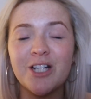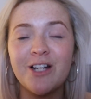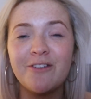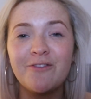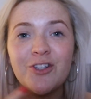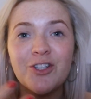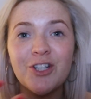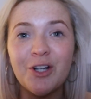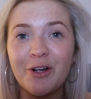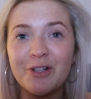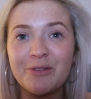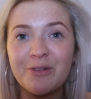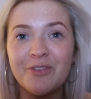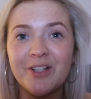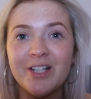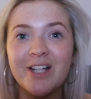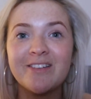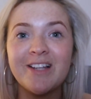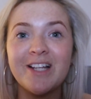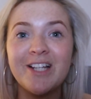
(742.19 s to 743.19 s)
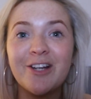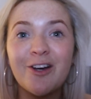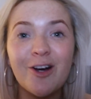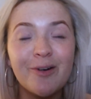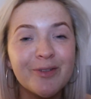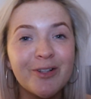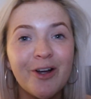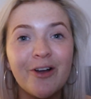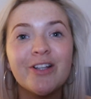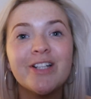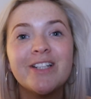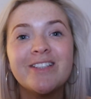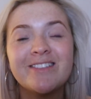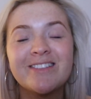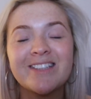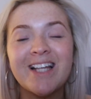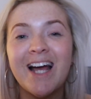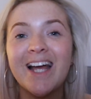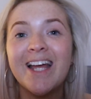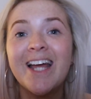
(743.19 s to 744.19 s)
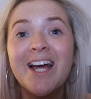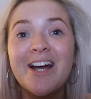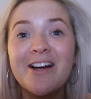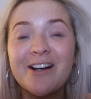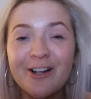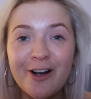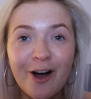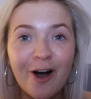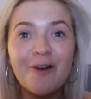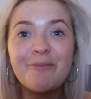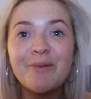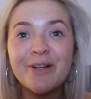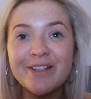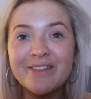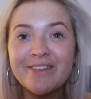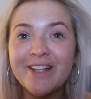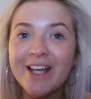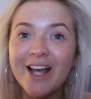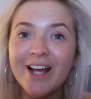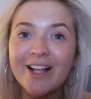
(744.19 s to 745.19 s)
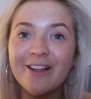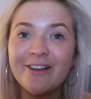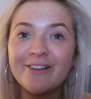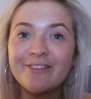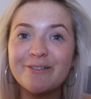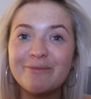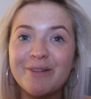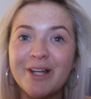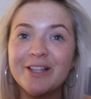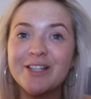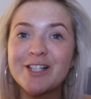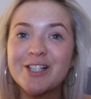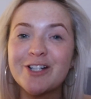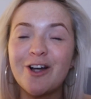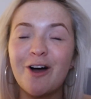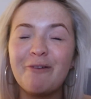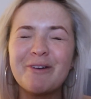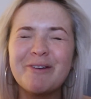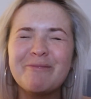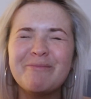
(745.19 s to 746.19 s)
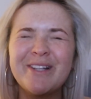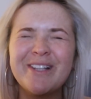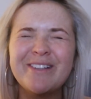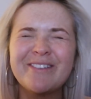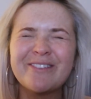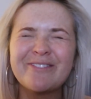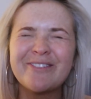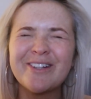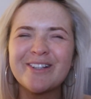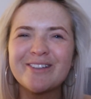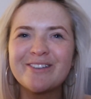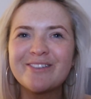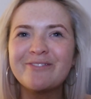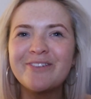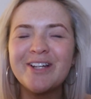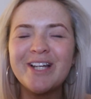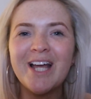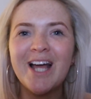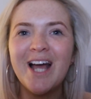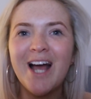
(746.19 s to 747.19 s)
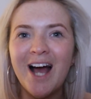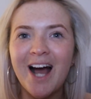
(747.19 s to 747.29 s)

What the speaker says: And if you do watch my videos and you come on holiday to Skye, come and say hello to me in the shop. It means the world to me.